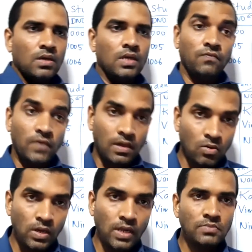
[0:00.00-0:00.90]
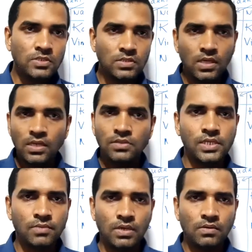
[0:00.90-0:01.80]
in fact columns in
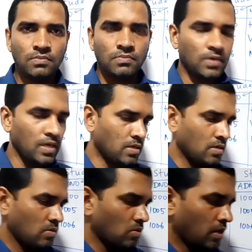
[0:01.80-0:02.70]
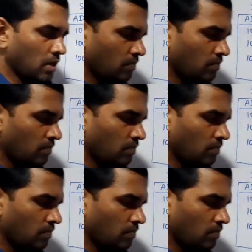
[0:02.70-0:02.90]
table, right? Okay.